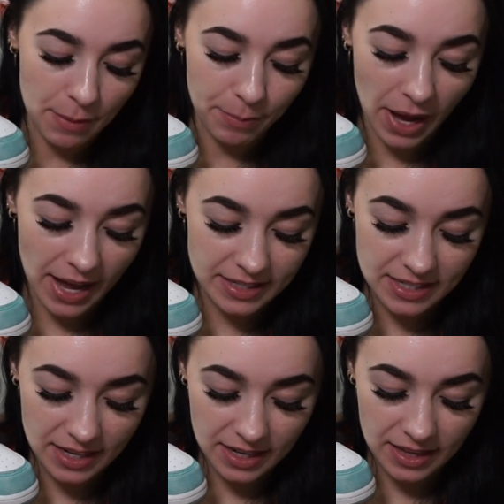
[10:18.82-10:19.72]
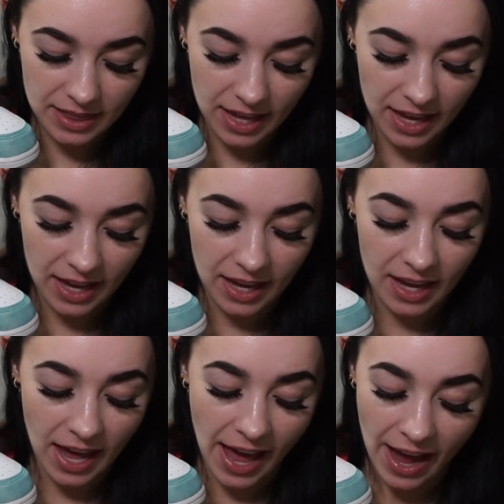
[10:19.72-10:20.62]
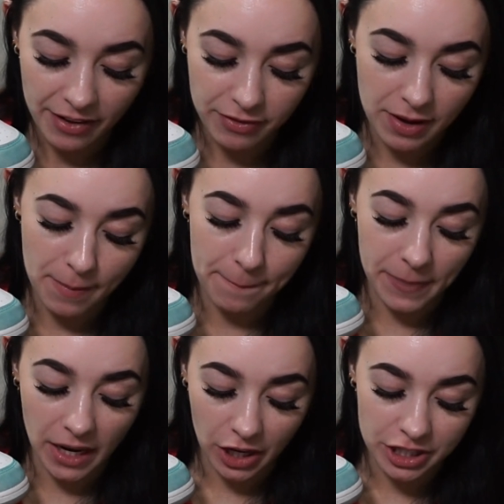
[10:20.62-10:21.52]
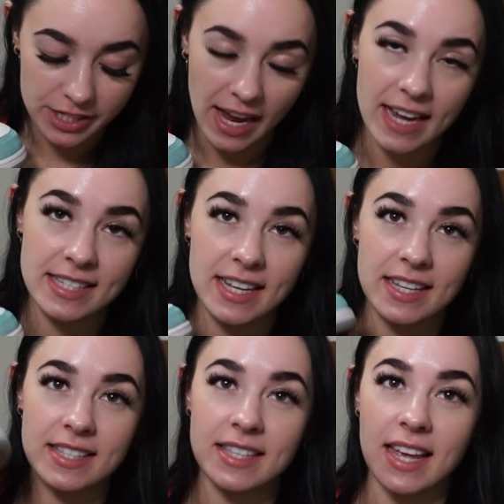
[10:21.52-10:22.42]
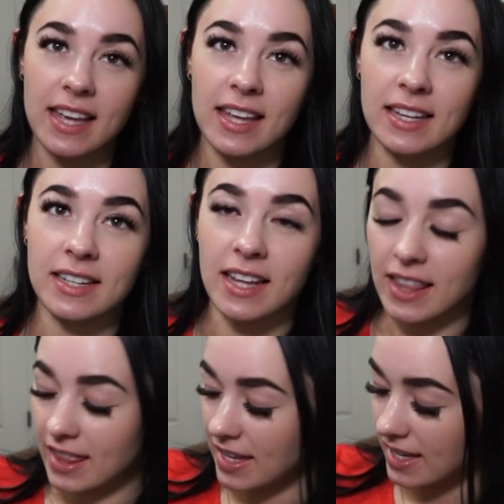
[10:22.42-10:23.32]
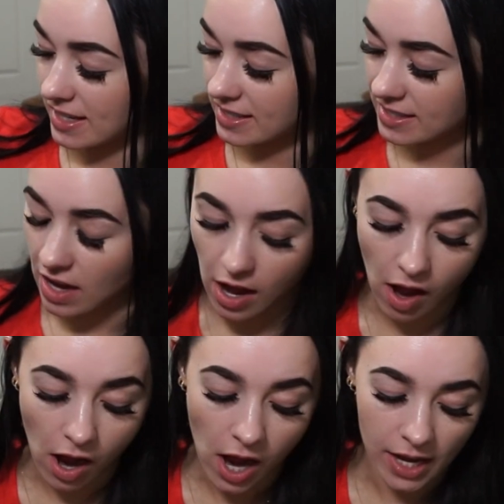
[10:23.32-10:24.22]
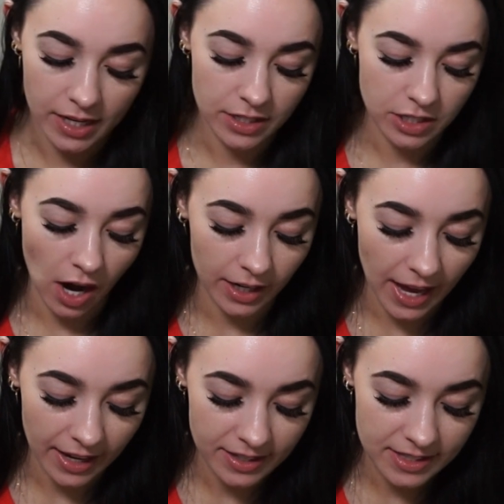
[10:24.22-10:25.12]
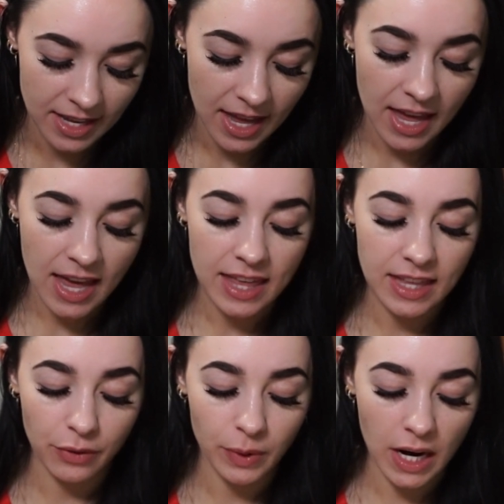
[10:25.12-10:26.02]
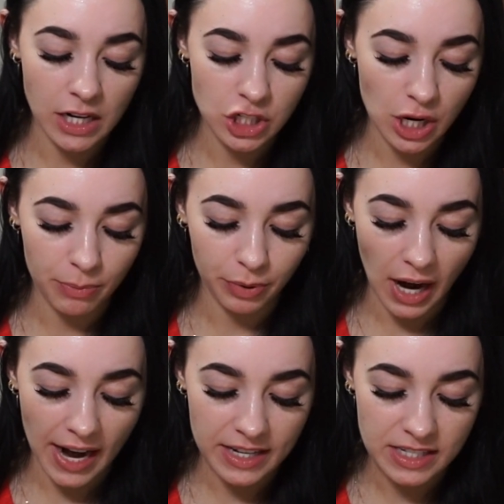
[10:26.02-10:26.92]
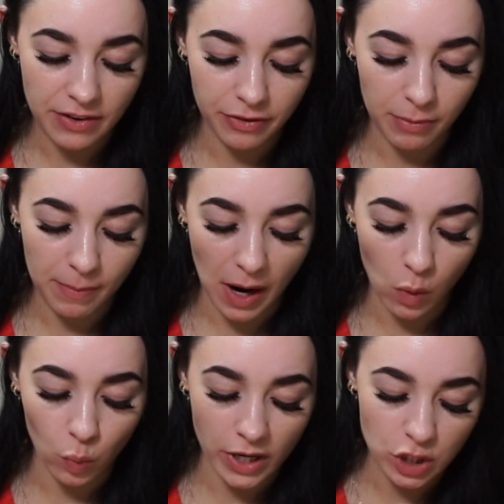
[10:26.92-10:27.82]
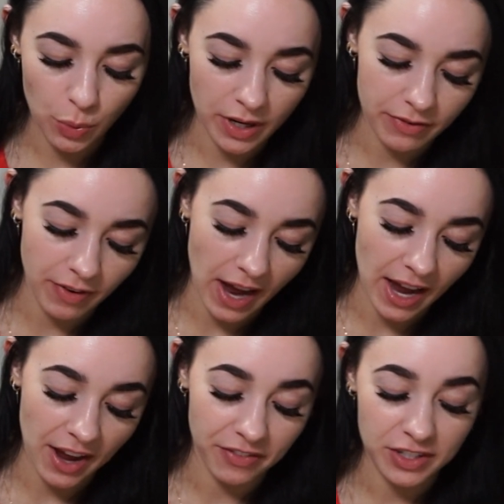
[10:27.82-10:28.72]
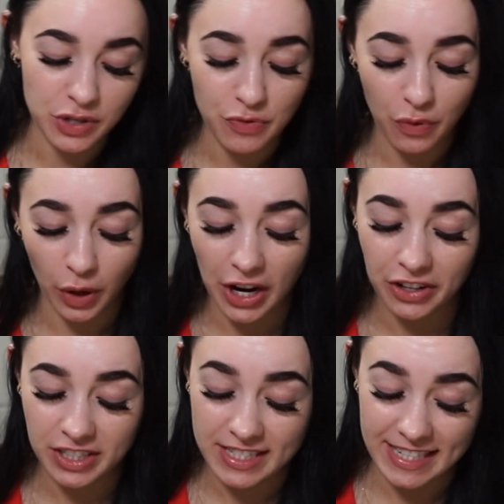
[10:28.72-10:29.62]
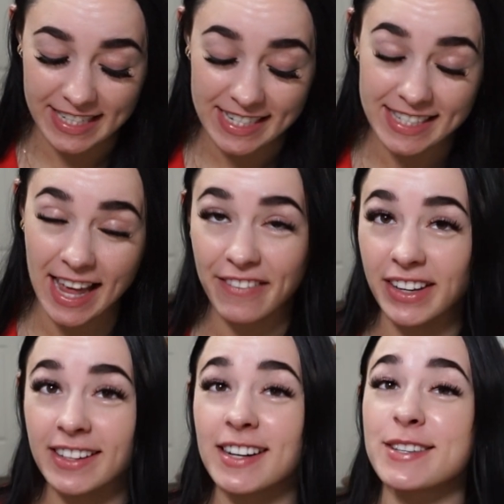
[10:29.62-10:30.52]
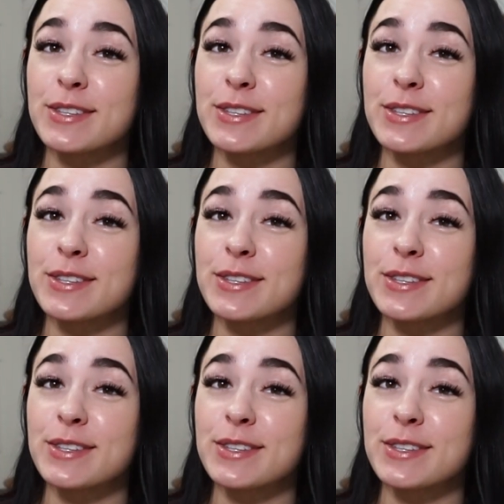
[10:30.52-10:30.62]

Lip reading: But they have bigger sizes in these on StockX. They range in price from about $125 to $467.